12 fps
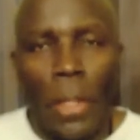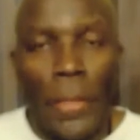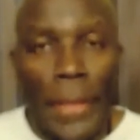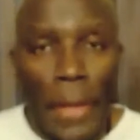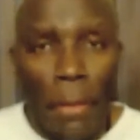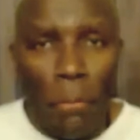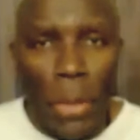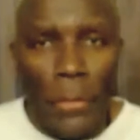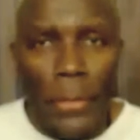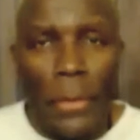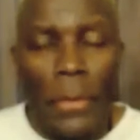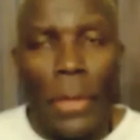their
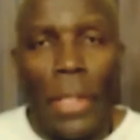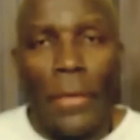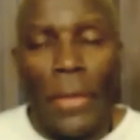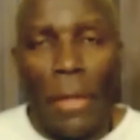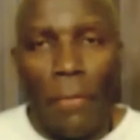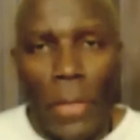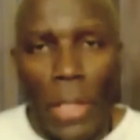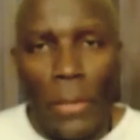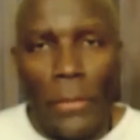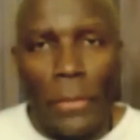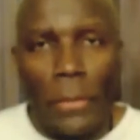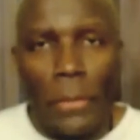mother and their
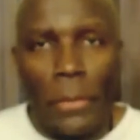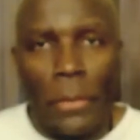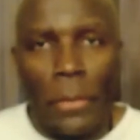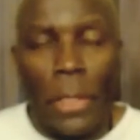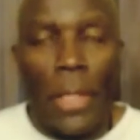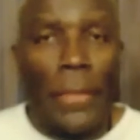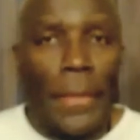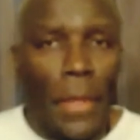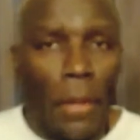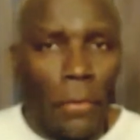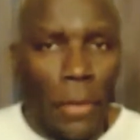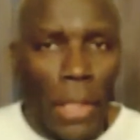father, and
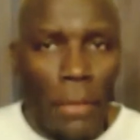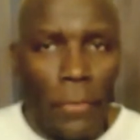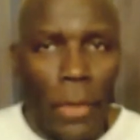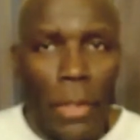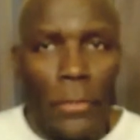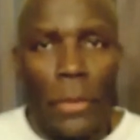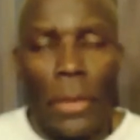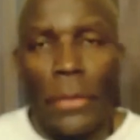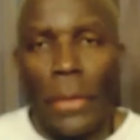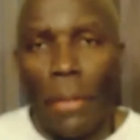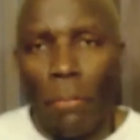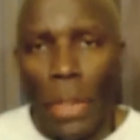their grandfather
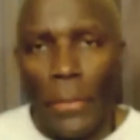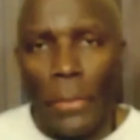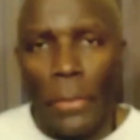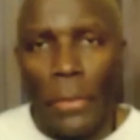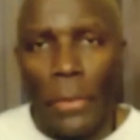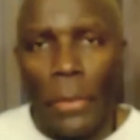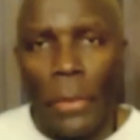and their mother.